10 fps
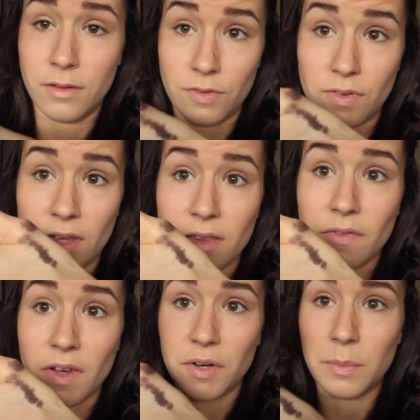You see it's
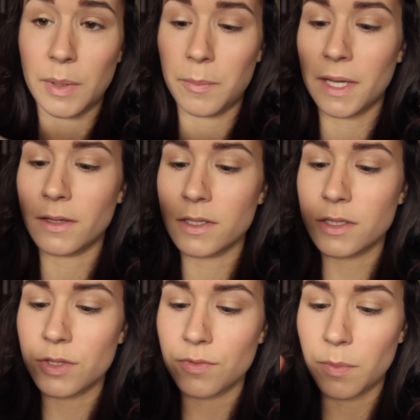very
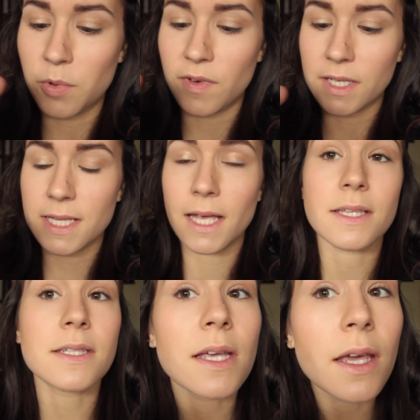pigmented. To remove
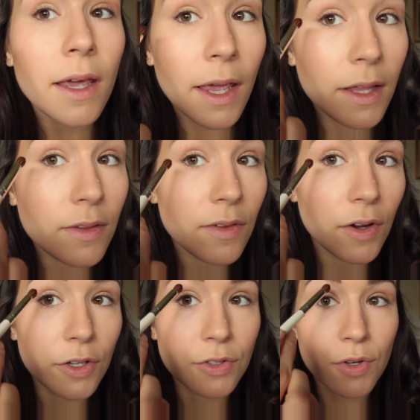excess and
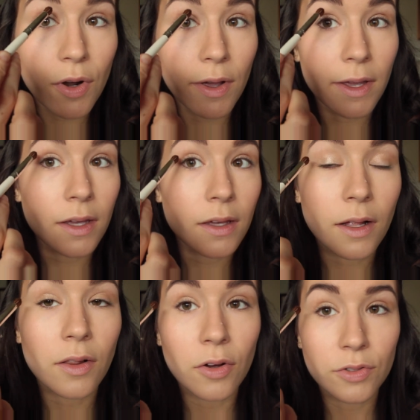start drawing
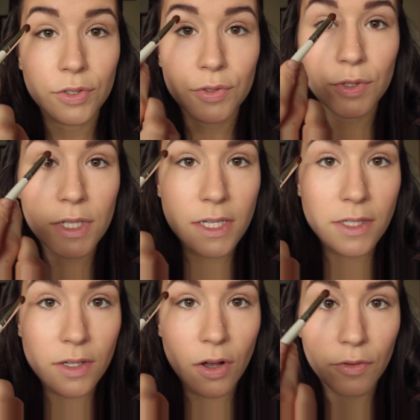along the
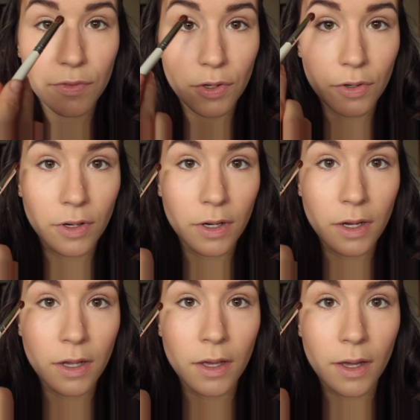crease of your
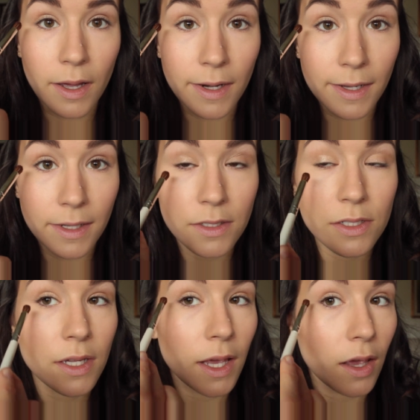eyelid
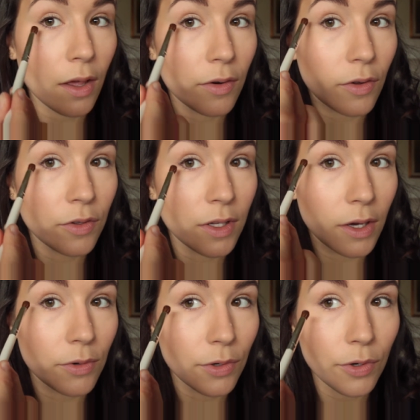and on the
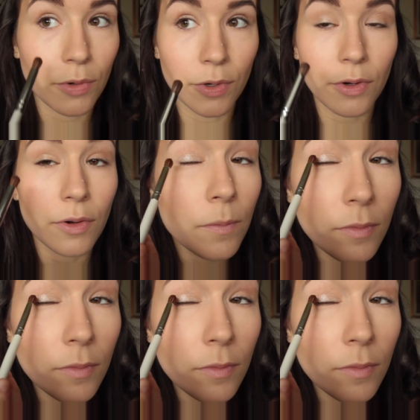outer corner.